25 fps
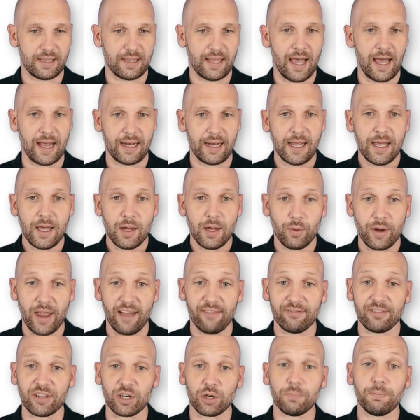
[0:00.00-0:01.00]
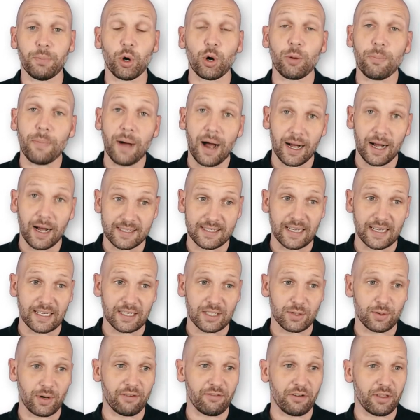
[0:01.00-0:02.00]
that we have little bookmarks next
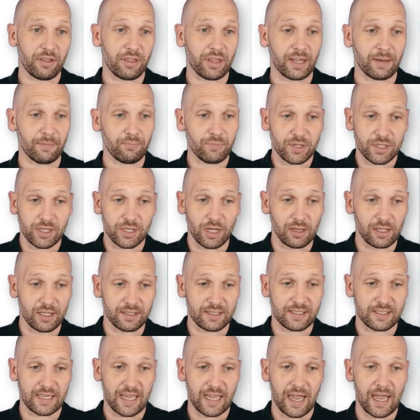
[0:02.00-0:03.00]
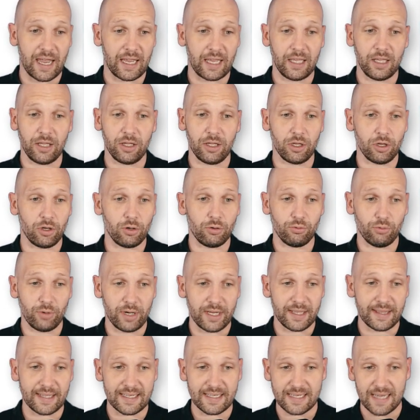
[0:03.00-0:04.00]
to everything. So let's say you
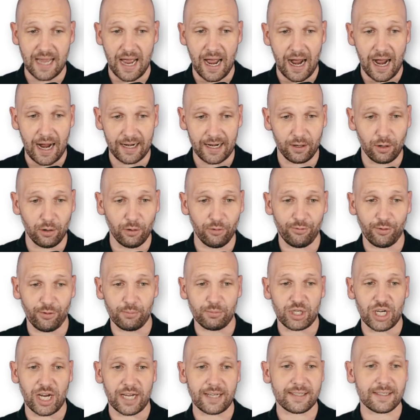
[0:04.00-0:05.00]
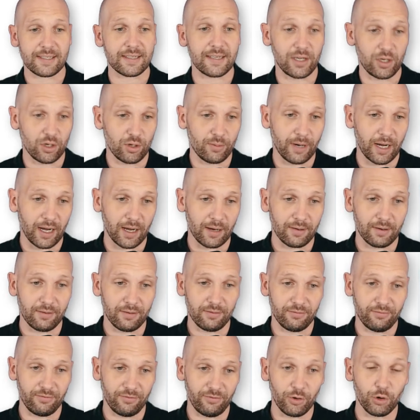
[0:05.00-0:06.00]
read this article from Jason here about
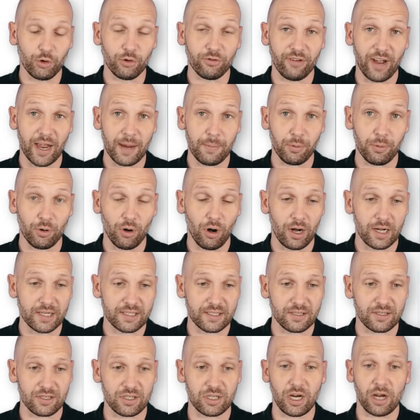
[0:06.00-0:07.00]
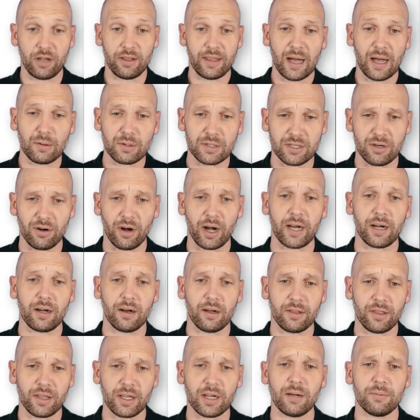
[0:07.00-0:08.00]
fuel vaporizers and you go, that was great. I
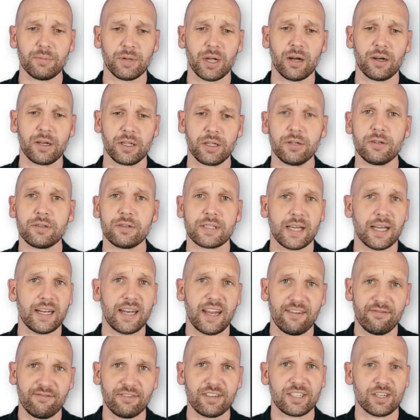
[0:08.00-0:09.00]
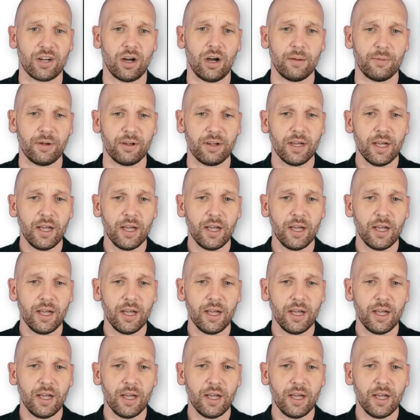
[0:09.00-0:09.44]
think I'm going to use that every time a